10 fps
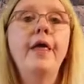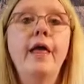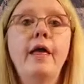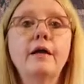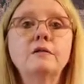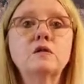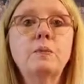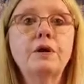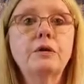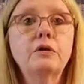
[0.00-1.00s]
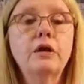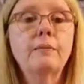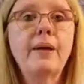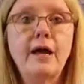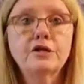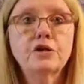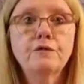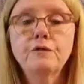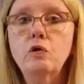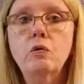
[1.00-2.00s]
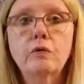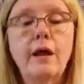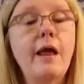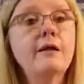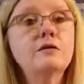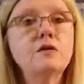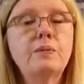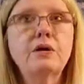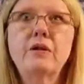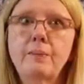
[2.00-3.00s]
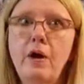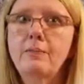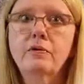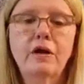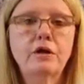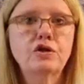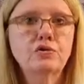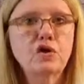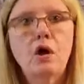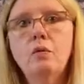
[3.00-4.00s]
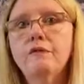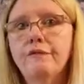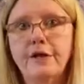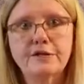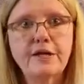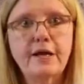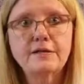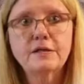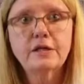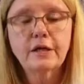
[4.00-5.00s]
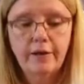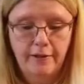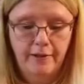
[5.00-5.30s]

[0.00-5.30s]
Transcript: and sparkling passion fruit and sparkling pomegranate juice. All were fantastic.